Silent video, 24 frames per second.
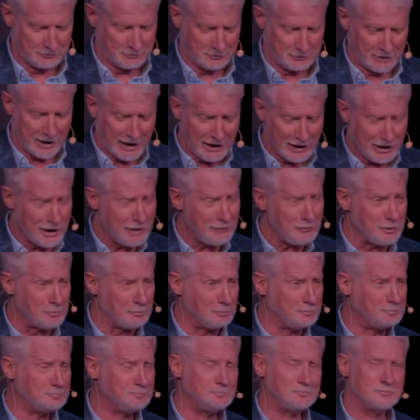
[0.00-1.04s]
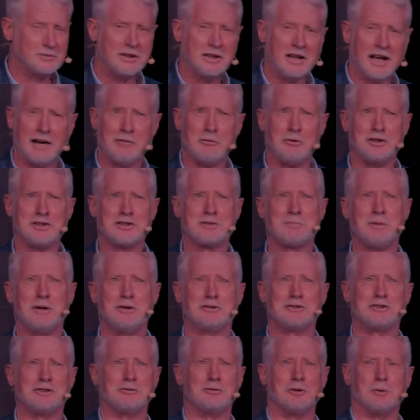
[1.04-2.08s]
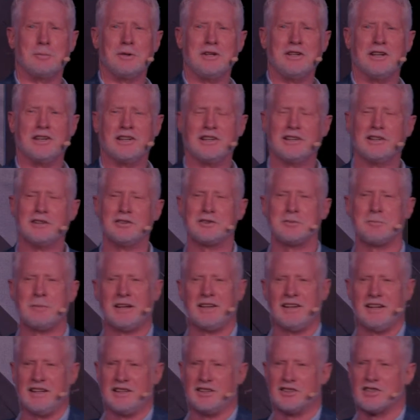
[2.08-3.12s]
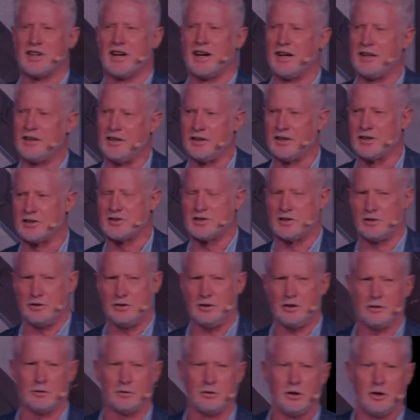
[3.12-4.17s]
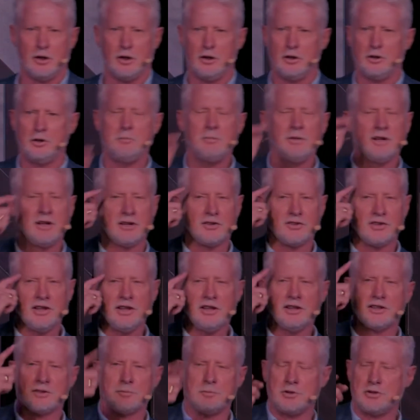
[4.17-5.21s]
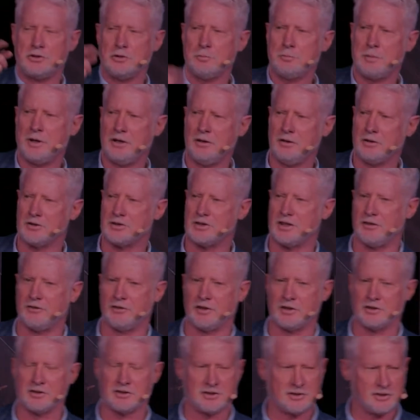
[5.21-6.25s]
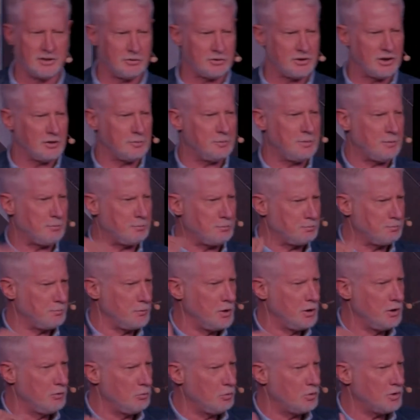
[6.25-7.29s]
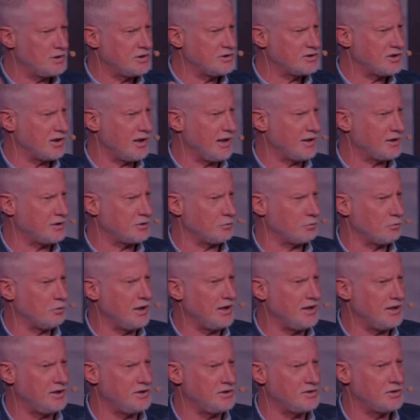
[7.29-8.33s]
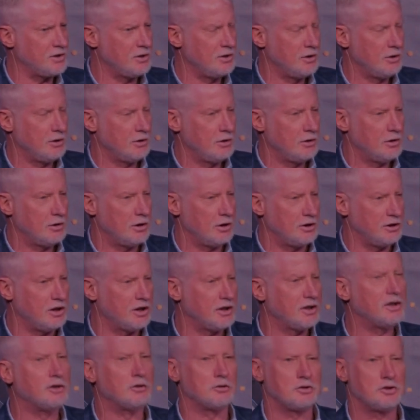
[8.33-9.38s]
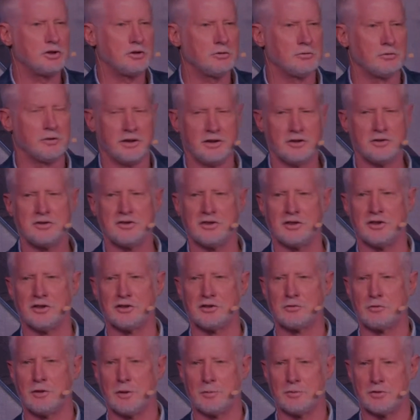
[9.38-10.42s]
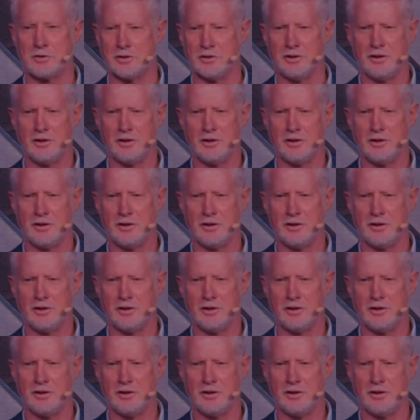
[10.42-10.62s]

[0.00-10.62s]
I love them. I once spoke to a group of young adults about anxiety, and I said, You know, you may not think of this, but your parents have anxiety. So I talked about what it's like to raise uh, young adult children. Here's the description.